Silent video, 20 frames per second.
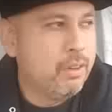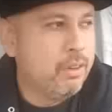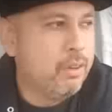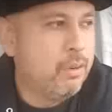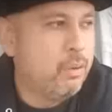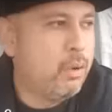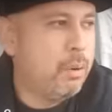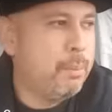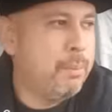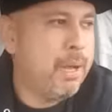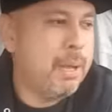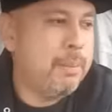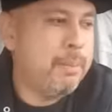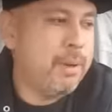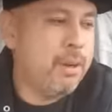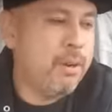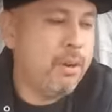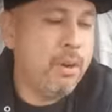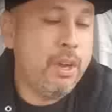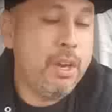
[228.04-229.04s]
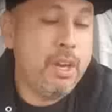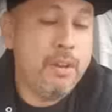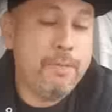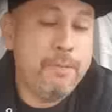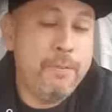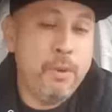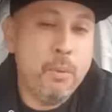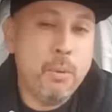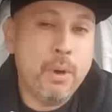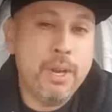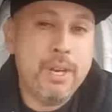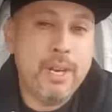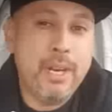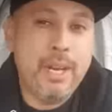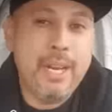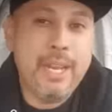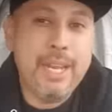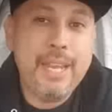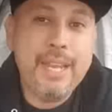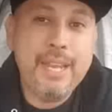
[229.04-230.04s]
Well, Matt McGloin, if you want to
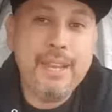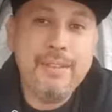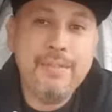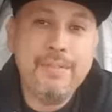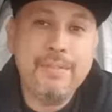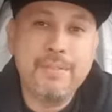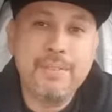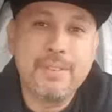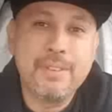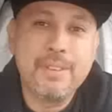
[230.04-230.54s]
leave,